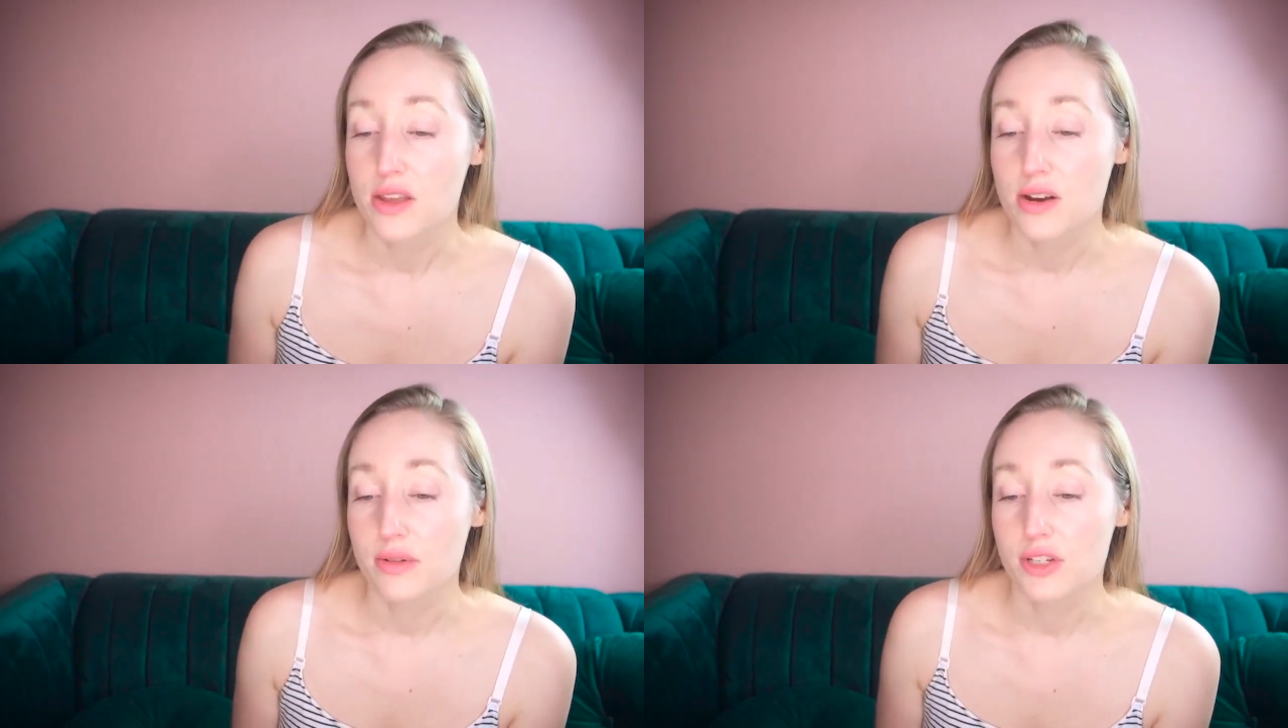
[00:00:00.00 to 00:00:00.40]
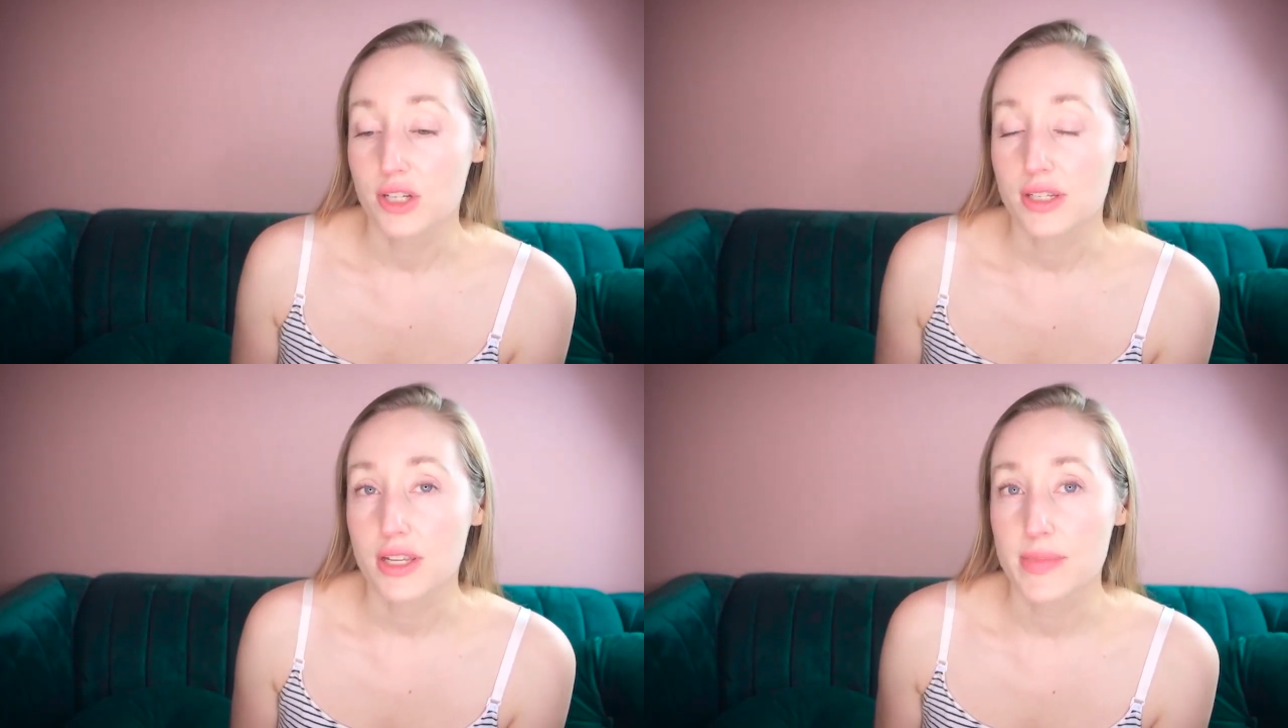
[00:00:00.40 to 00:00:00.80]
You know, it
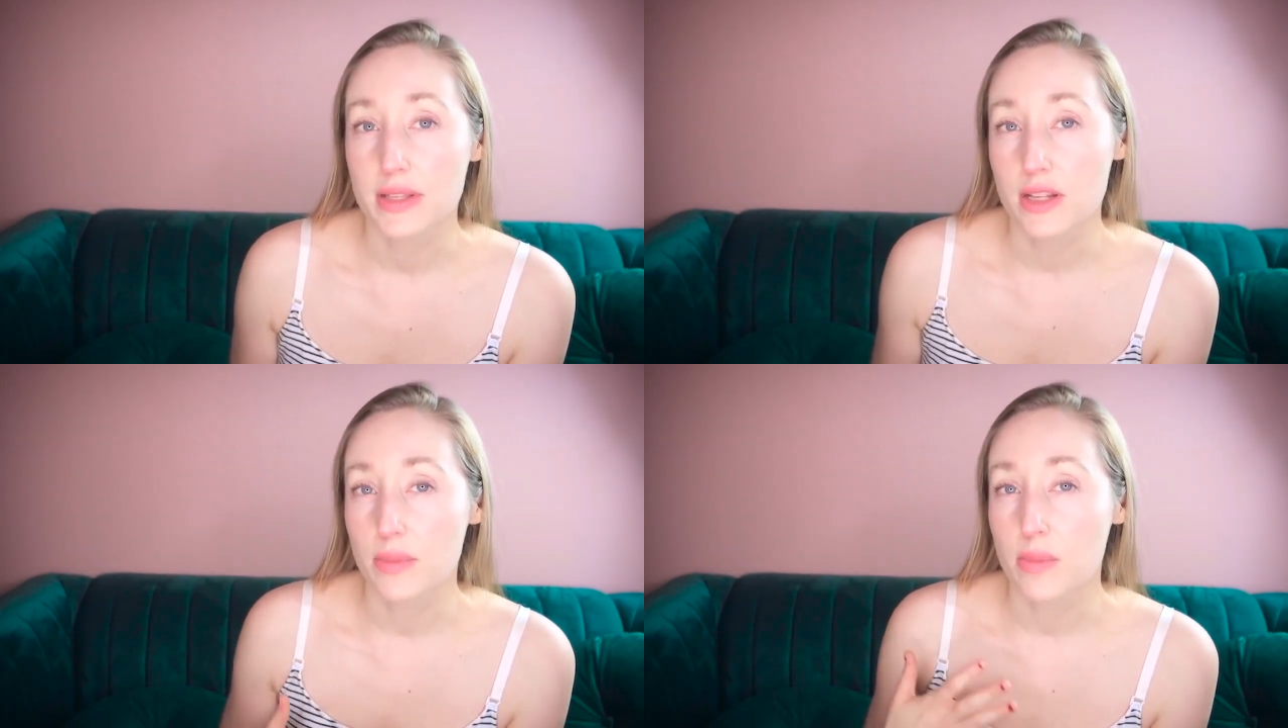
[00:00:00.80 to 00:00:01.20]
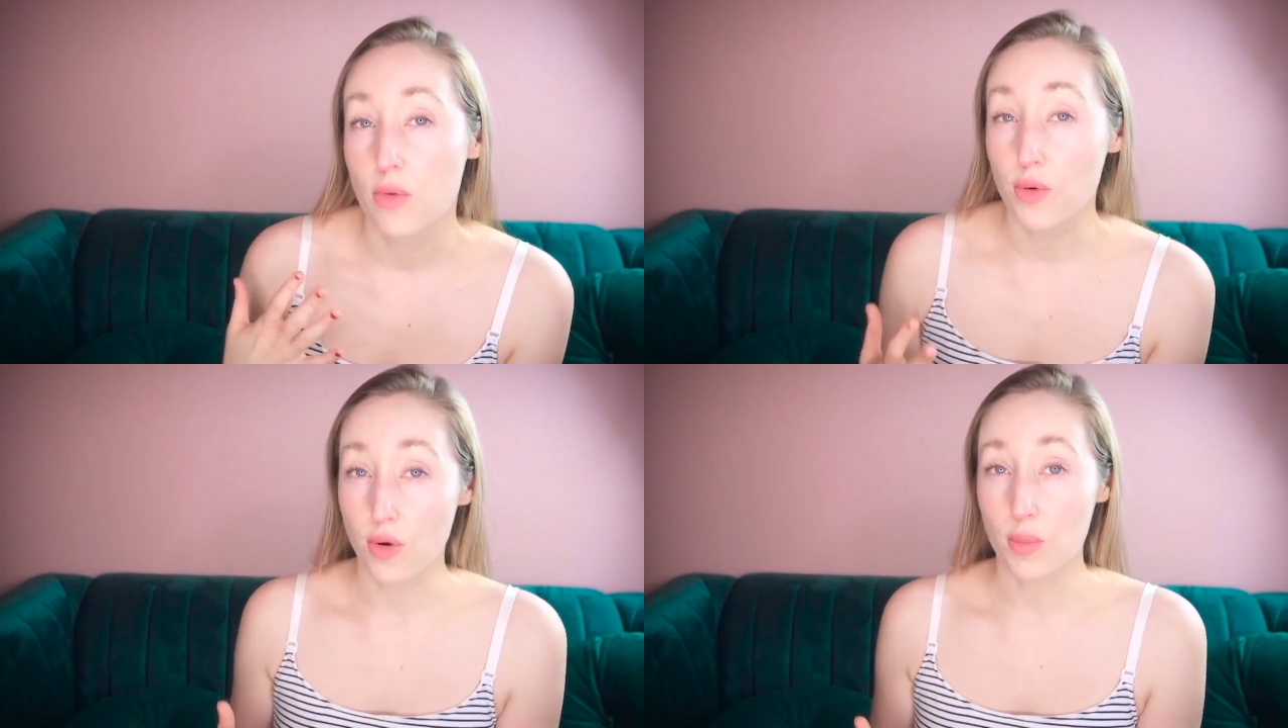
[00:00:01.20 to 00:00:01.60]
just seems a little bit
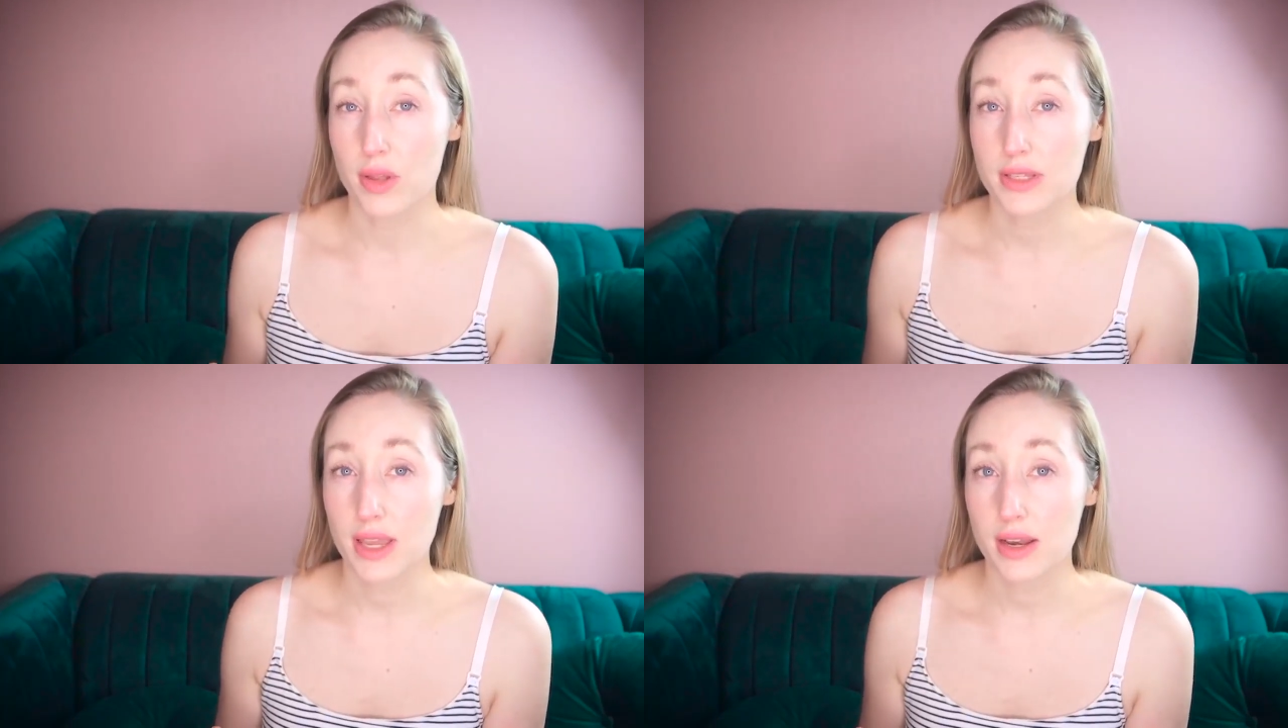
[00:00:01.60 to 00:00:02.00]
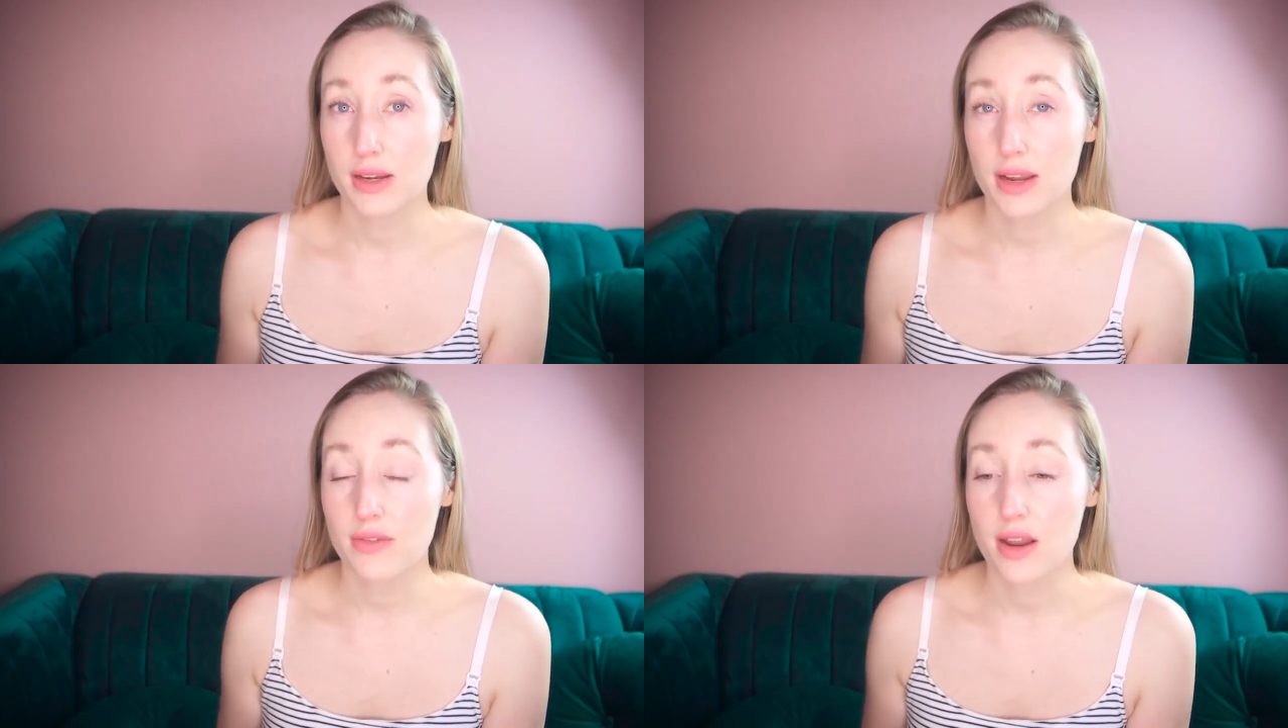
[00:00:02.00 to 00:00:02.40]
more normal in
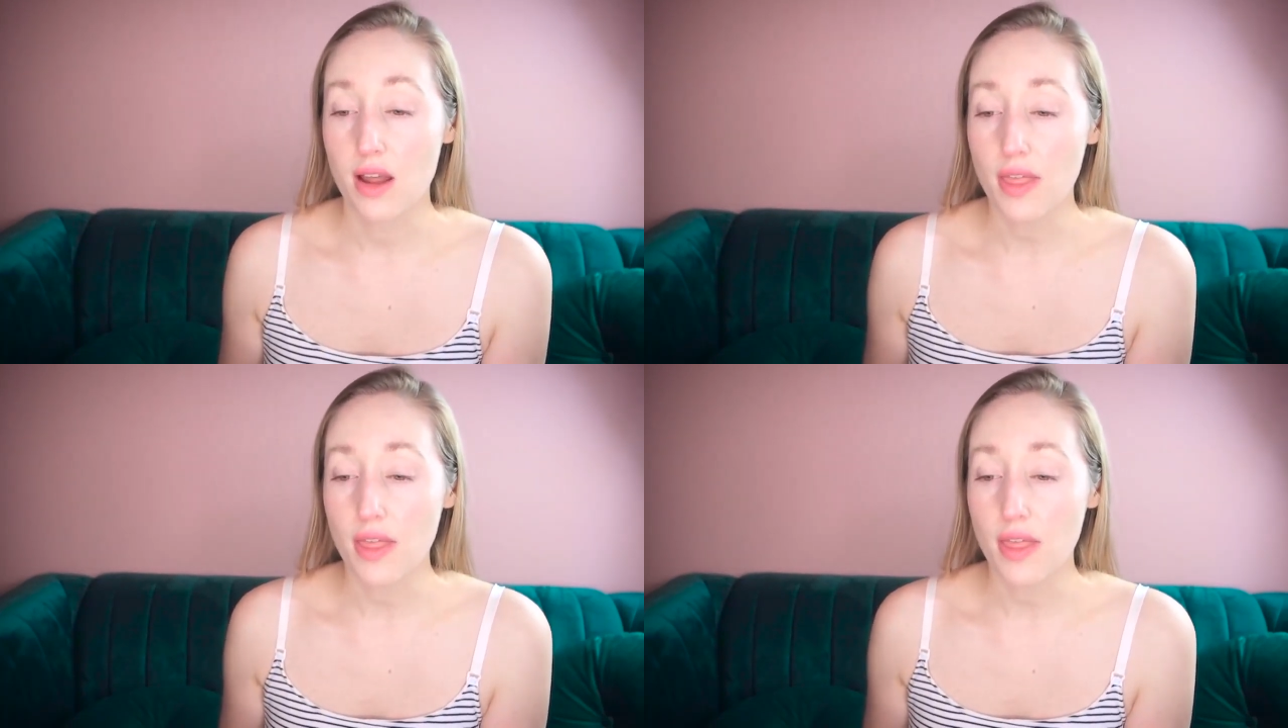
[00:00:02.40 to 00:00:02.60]
Scandinavia.